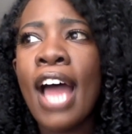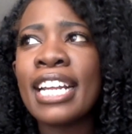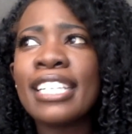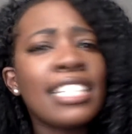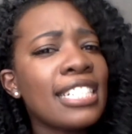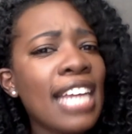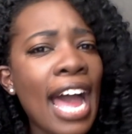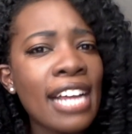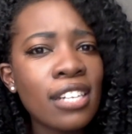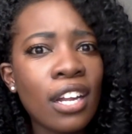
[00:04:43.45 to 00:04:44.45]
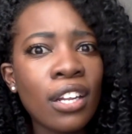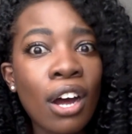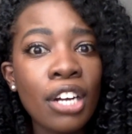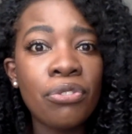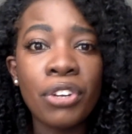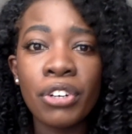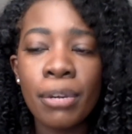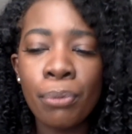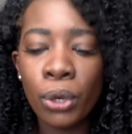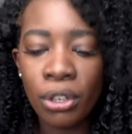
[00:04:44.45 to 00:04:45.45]
neglected to ask a lot of very
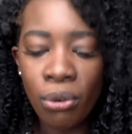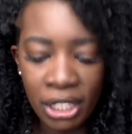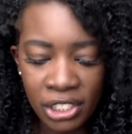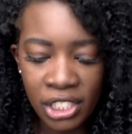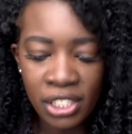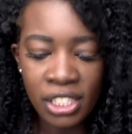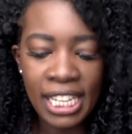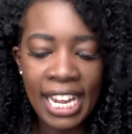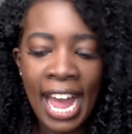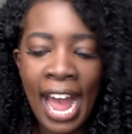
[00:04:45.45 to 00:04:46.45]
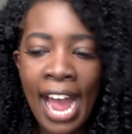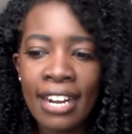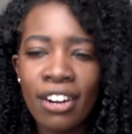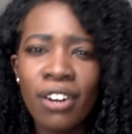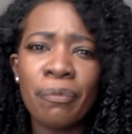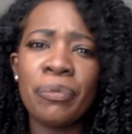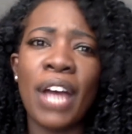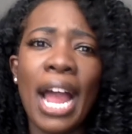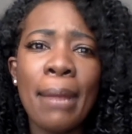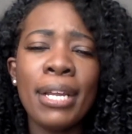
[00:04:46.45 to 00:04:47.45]
important questions. They had
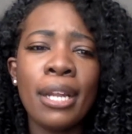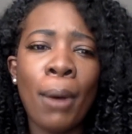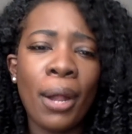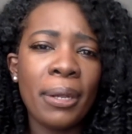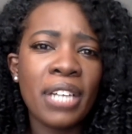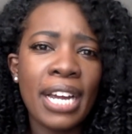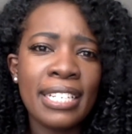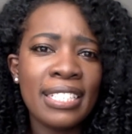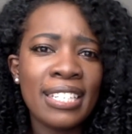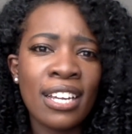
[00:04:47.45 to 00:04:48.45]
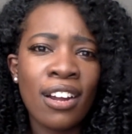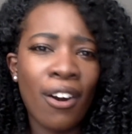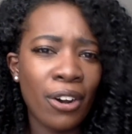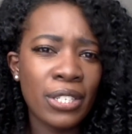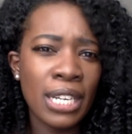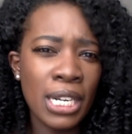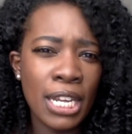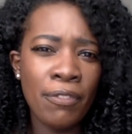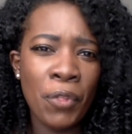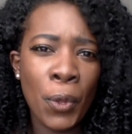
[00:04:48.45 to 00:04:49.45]
Diamond apologizing to Carlton,
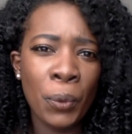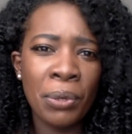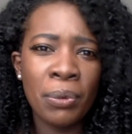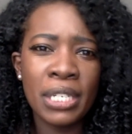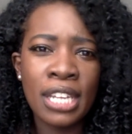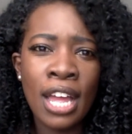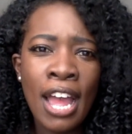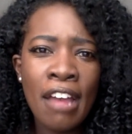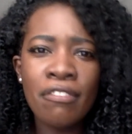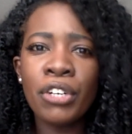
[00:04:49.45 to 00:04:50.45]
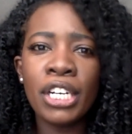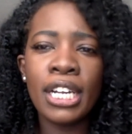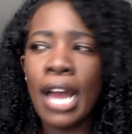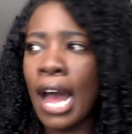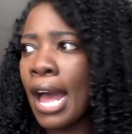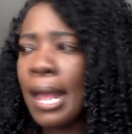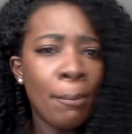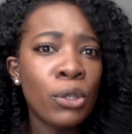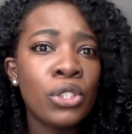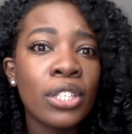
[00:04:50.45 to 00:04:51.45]
even though he was very
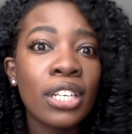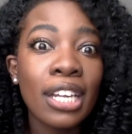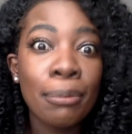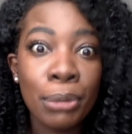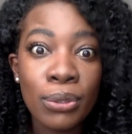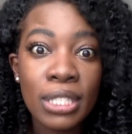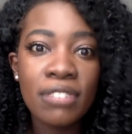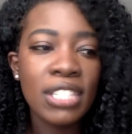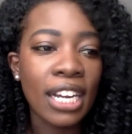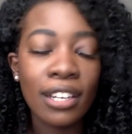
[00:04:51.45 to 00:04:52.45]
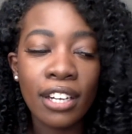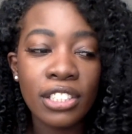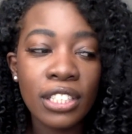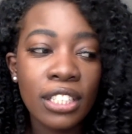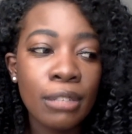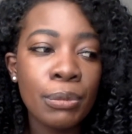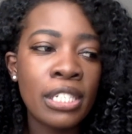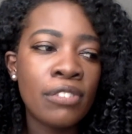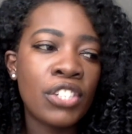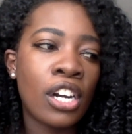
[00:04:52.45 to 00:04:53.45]
emotionally abusive, psychologically
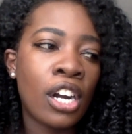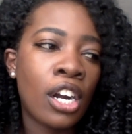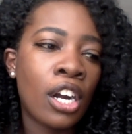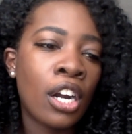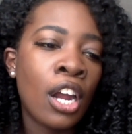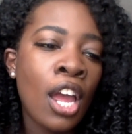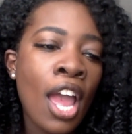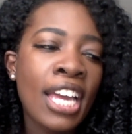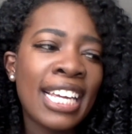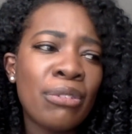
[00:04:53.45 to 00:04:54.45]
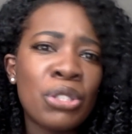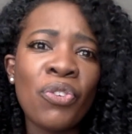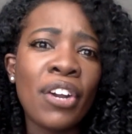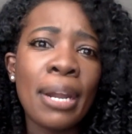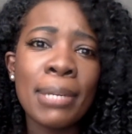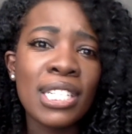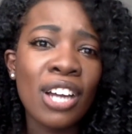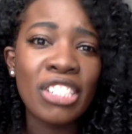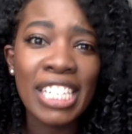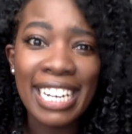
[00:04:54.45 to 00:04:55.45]
abusive to her. He was very
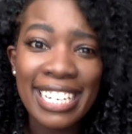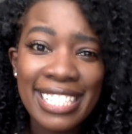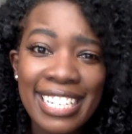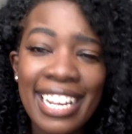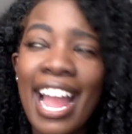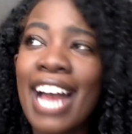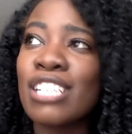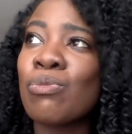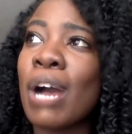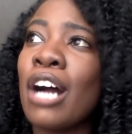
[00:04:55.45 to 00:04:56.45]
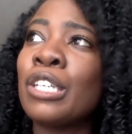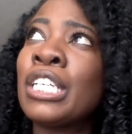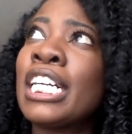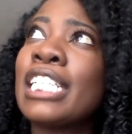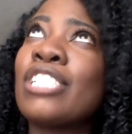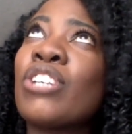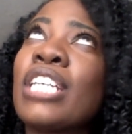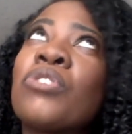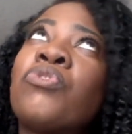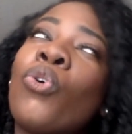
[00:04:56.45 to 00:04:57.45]
misogynistic as well. They
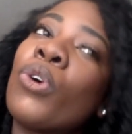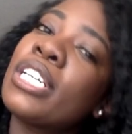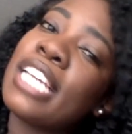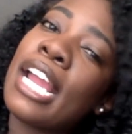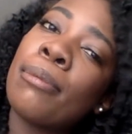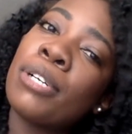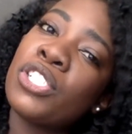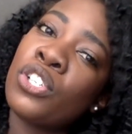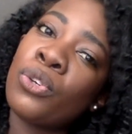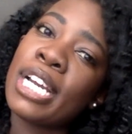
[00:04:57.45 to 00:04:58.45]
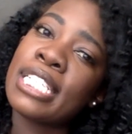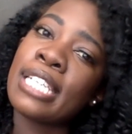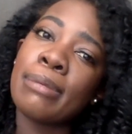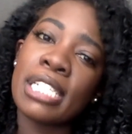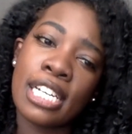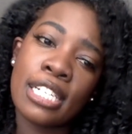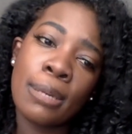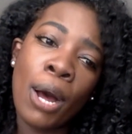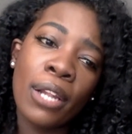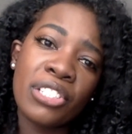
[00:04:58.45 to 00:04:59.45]
tried to force Amber to accept Jessica's
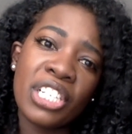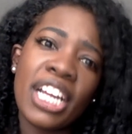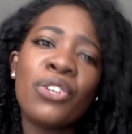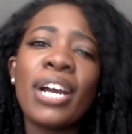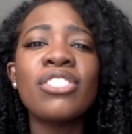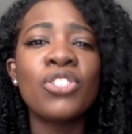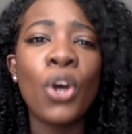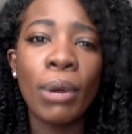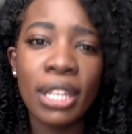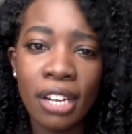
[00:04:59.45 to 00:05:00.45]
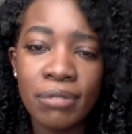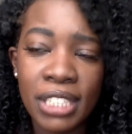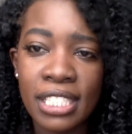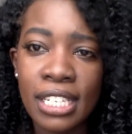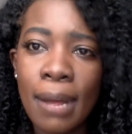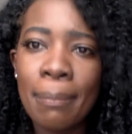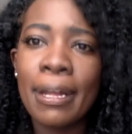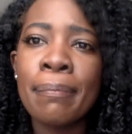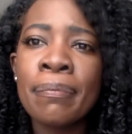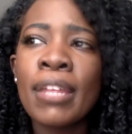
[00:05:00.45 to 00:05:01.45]
apology. And you guys know I love Jessica, but